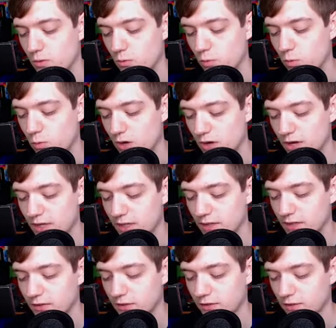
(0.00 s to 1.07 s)

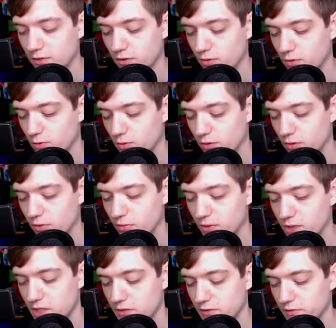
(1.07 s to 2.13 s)
One, two,
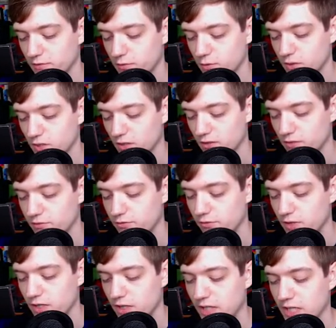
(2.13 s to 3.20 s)
three, four to the
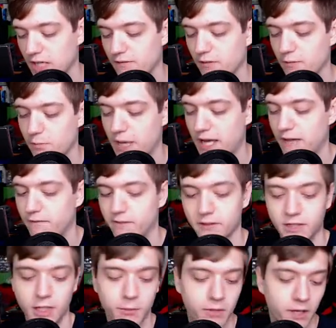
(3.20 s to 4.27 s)
front. I have a bad
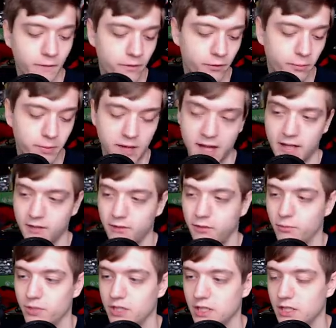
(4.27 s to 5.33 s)
feeling about this pack.
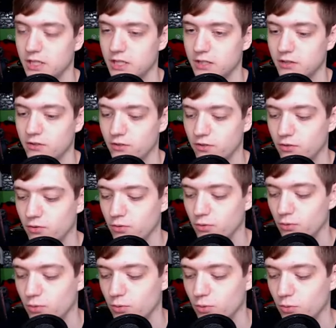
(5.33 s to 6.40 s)
Three,
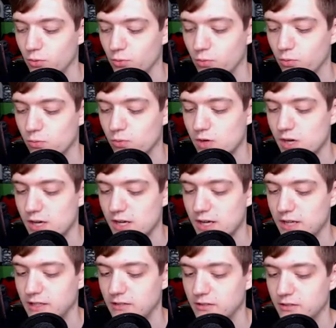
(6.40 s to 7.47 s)
two,
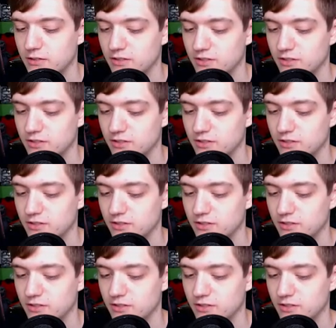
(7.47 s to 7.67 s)
one,